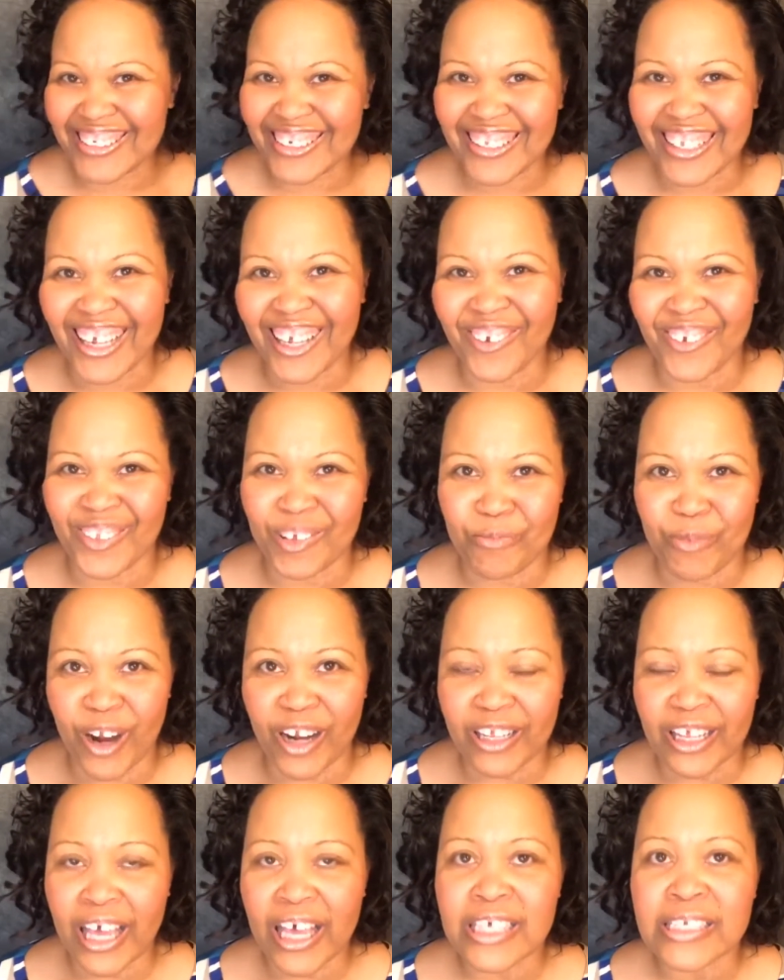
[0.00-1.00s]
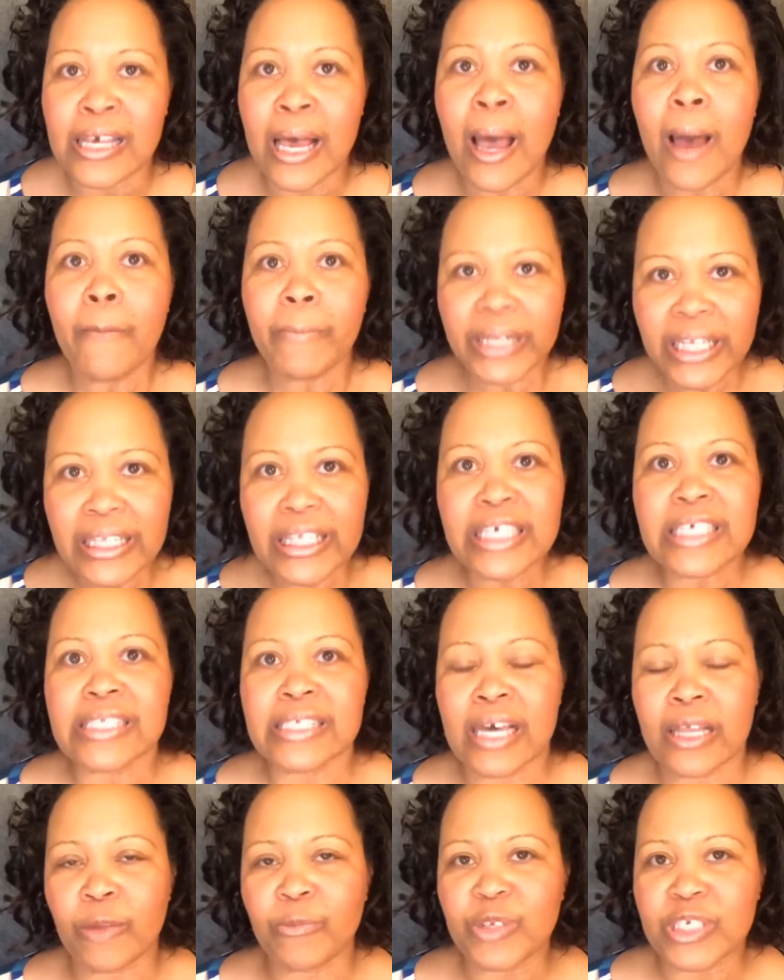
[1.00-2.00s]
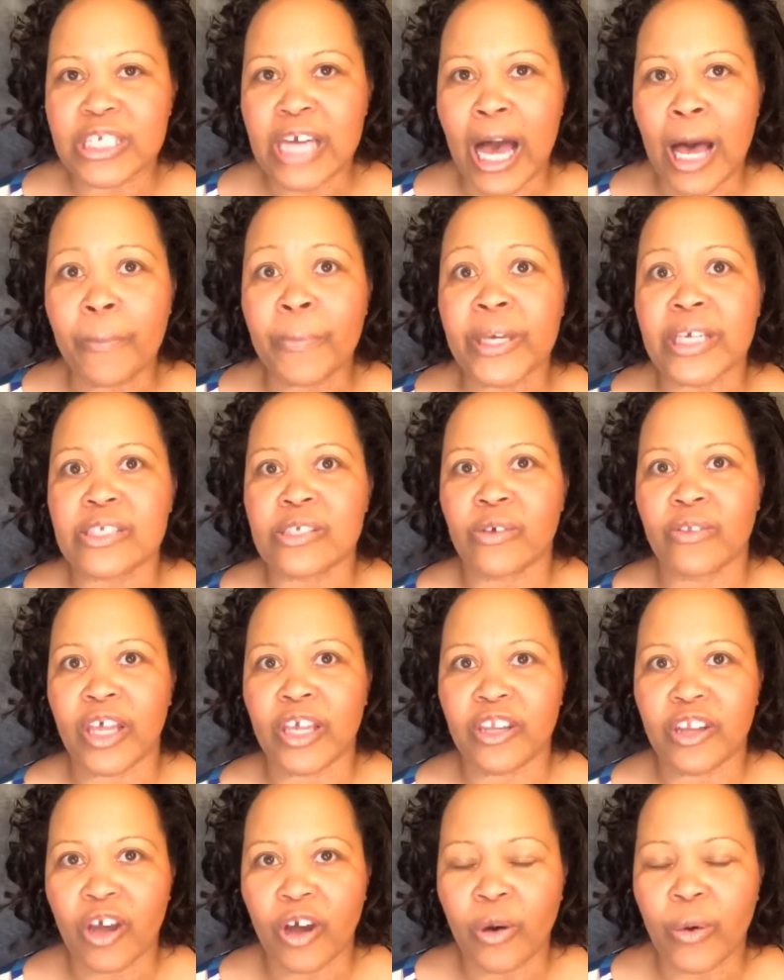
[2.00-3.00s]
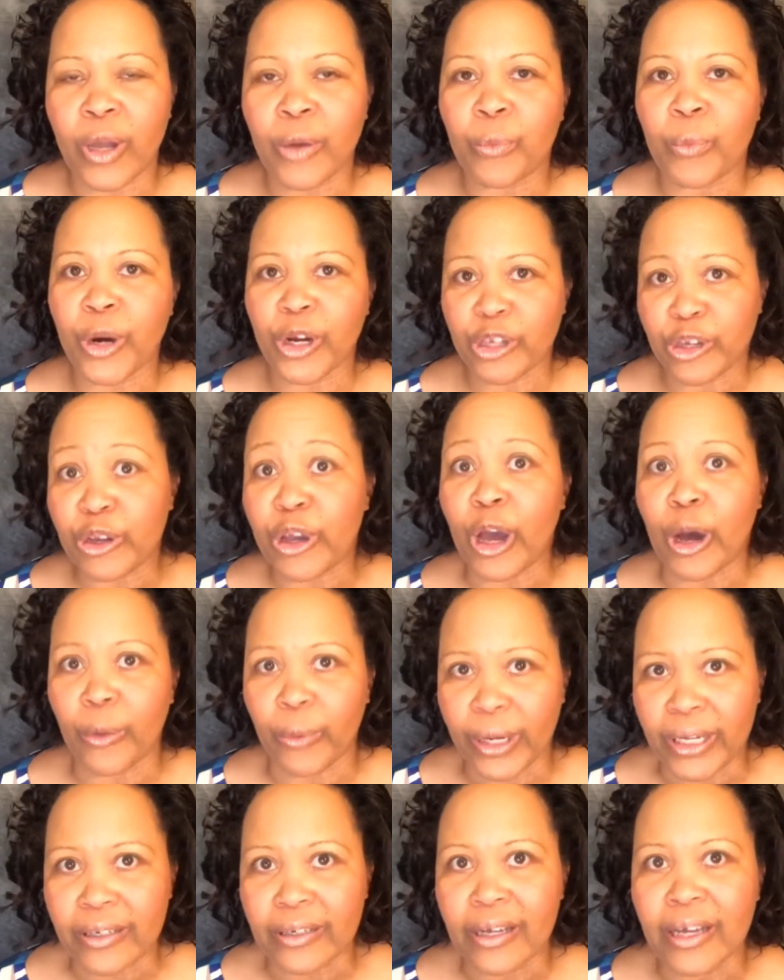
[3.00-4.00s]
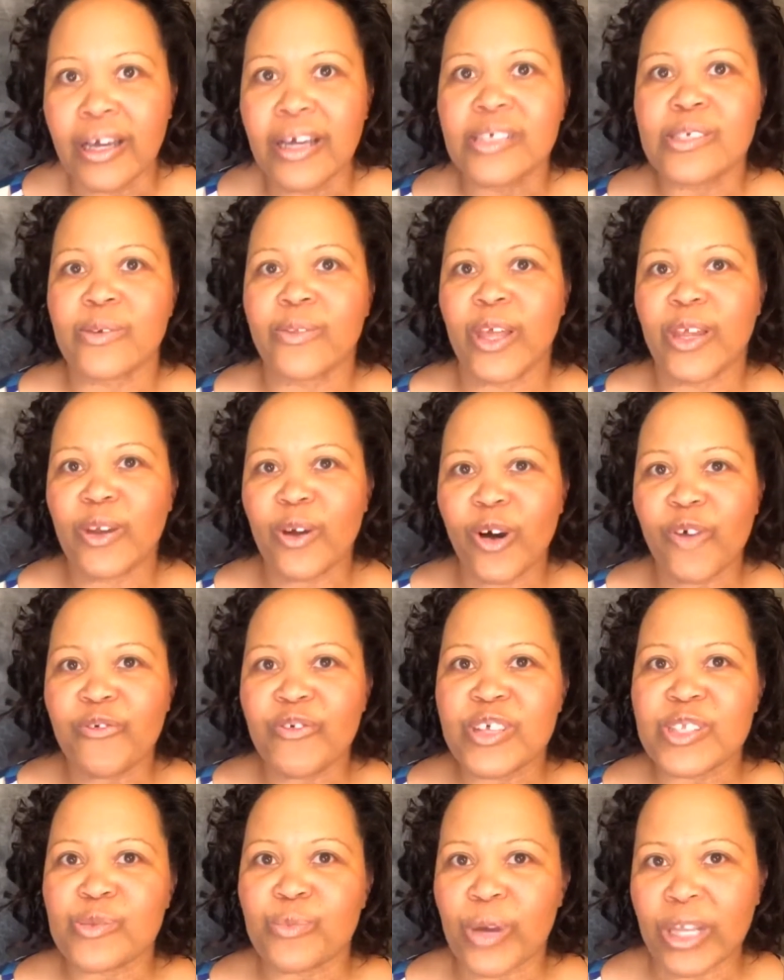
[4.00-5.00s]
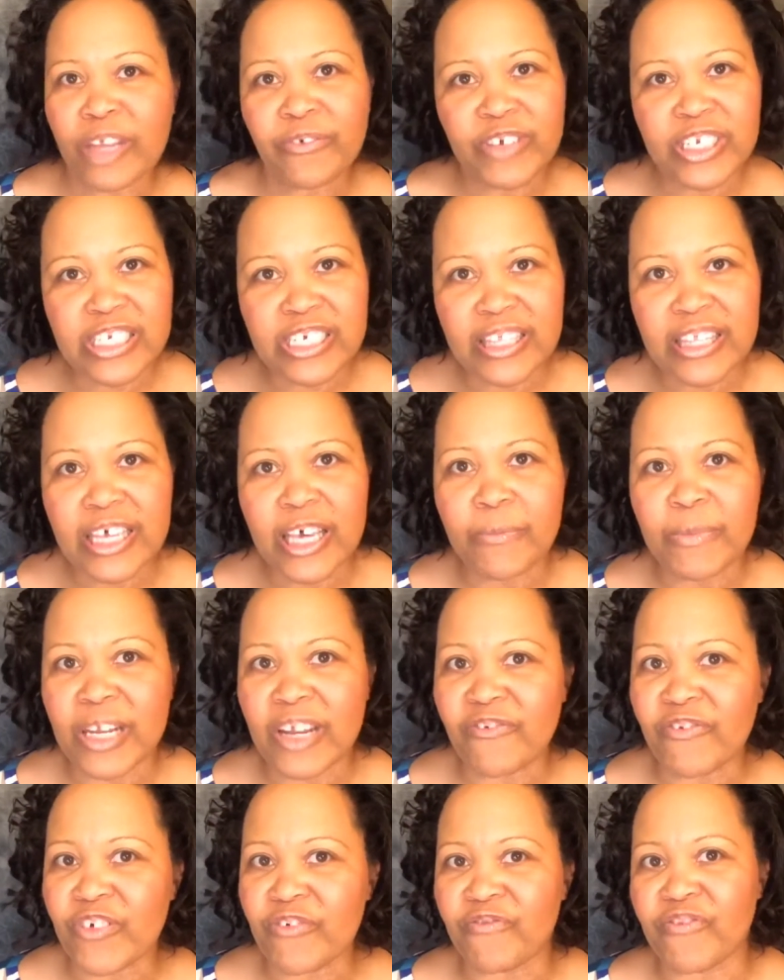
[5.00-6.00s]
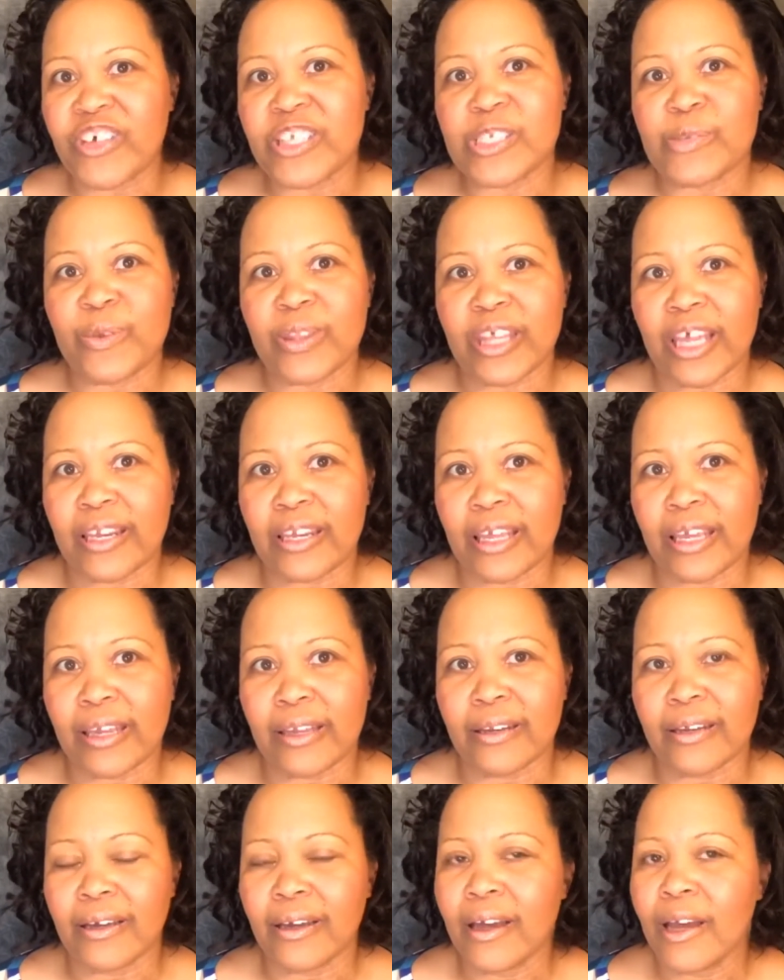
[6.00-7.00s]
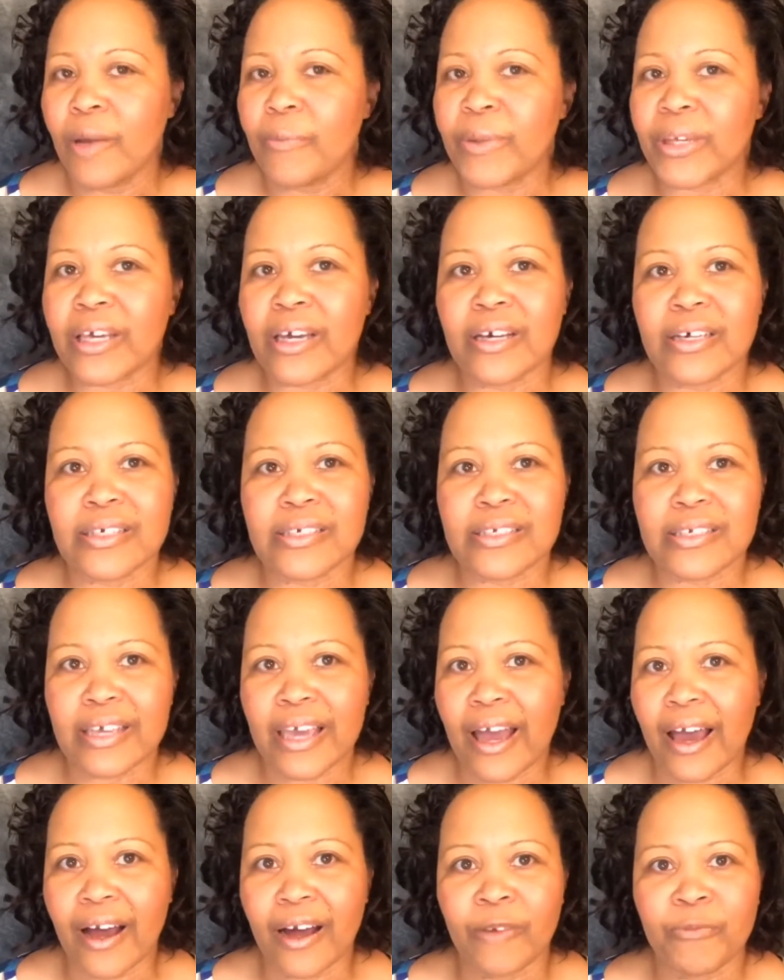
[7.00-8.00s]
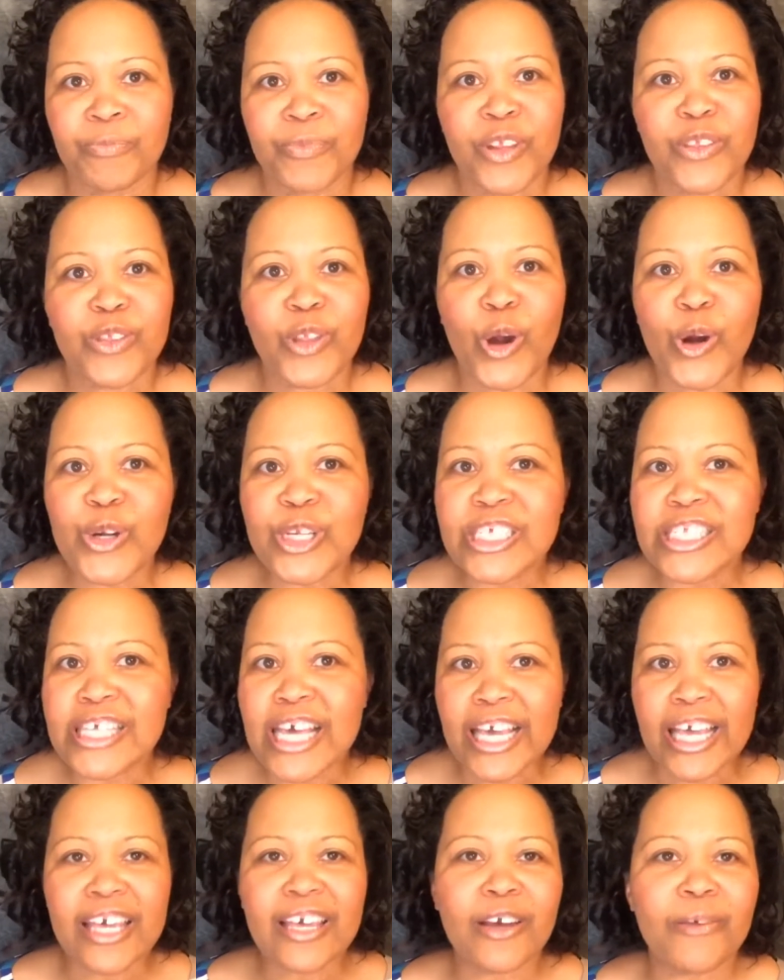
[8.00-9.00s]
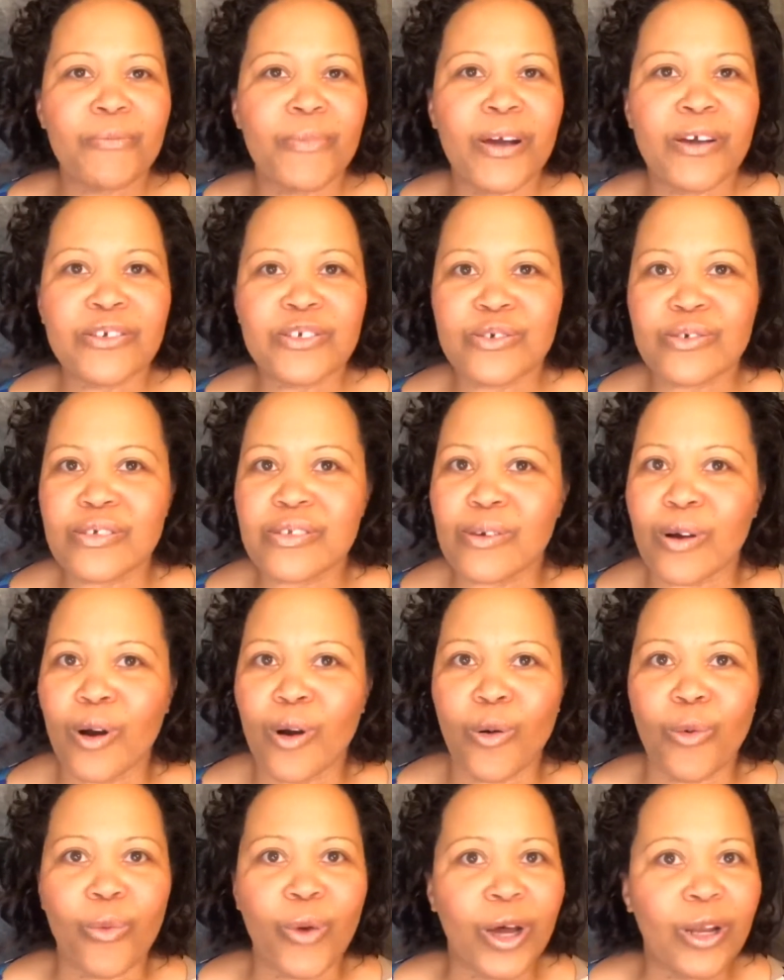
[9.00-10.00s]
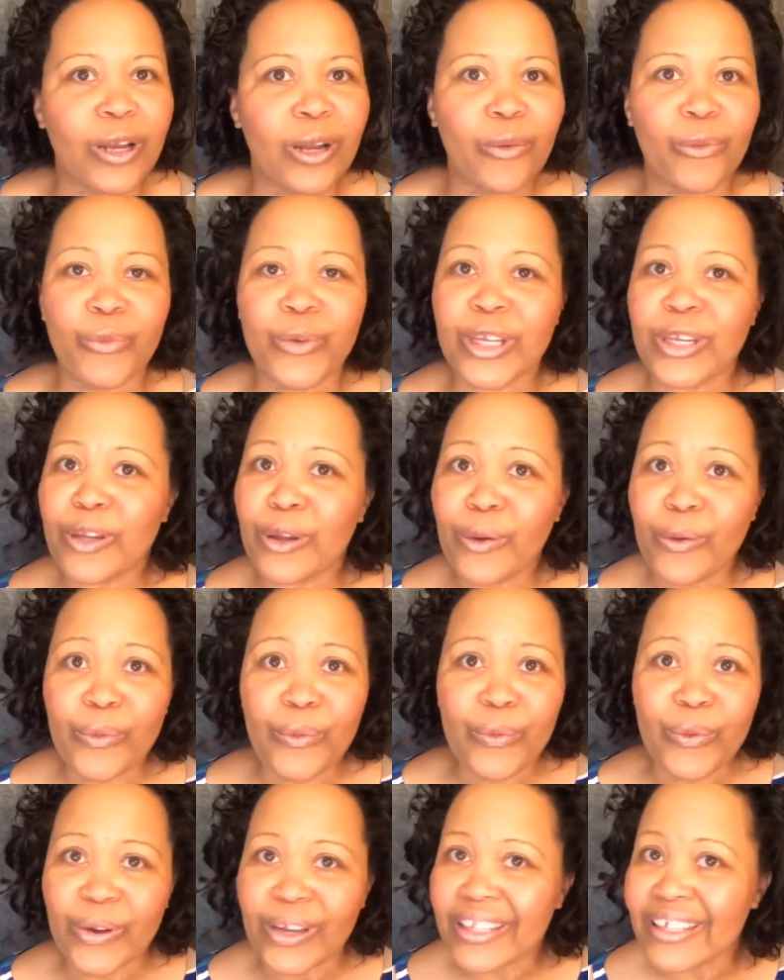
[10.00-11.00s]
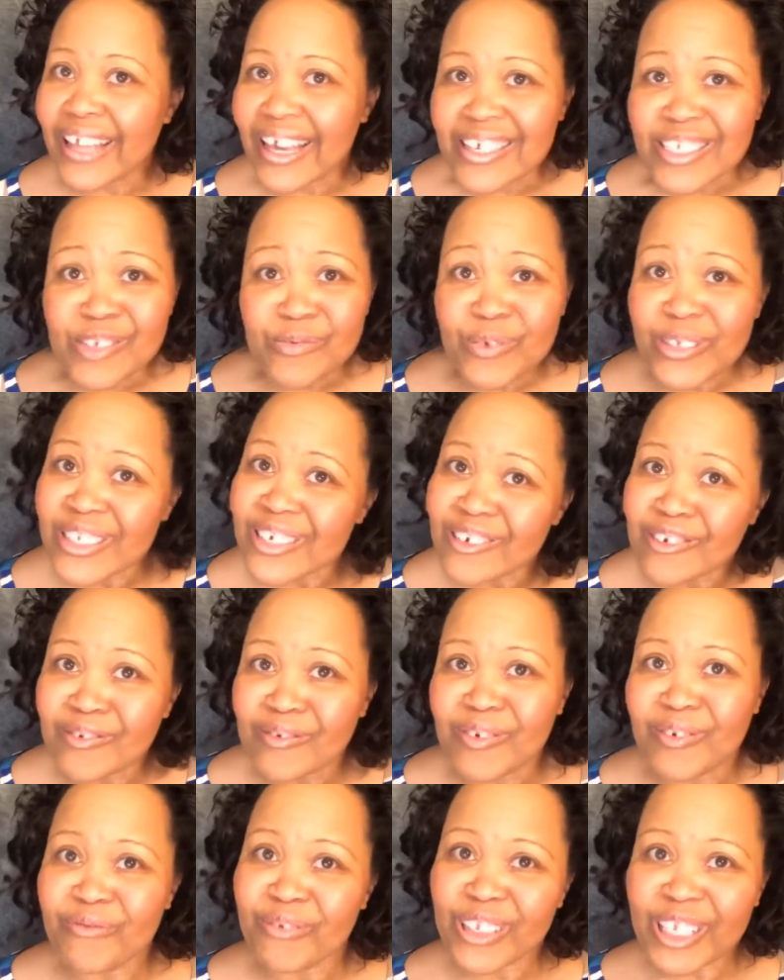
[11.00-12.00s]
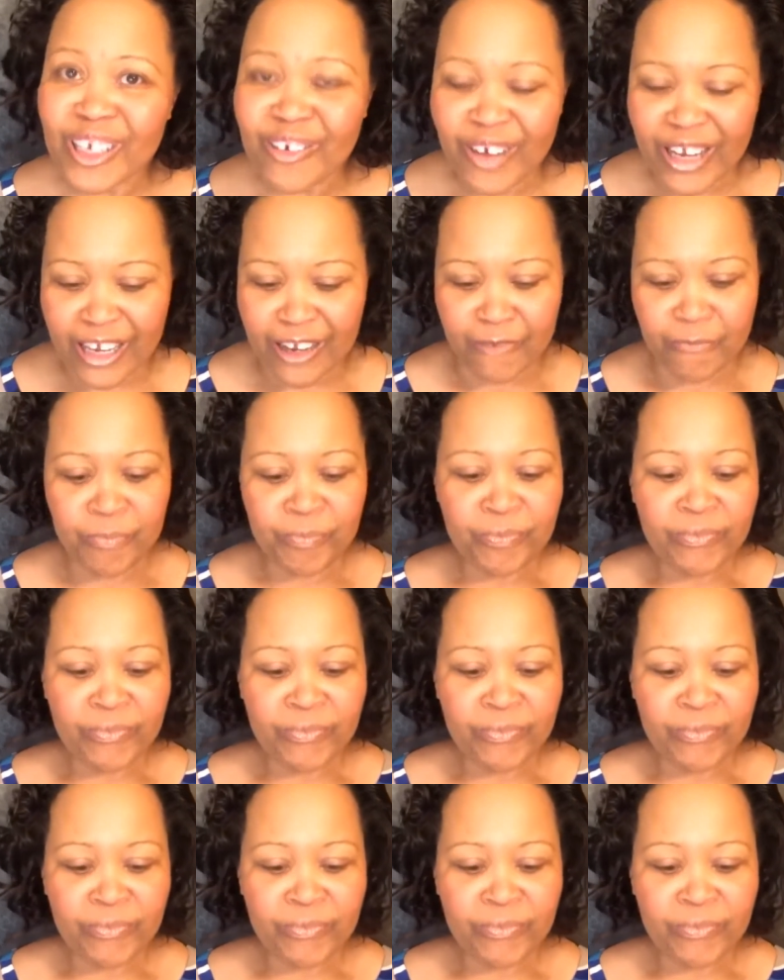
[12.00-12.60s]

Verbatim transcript: to later in the broadcast, but at least tell them the topic so they know and where you're going. So they know if it's relevant to them and if it fits what they need. Because, yeah, 30 second commercials are what we do. Yes, we do. Really quick.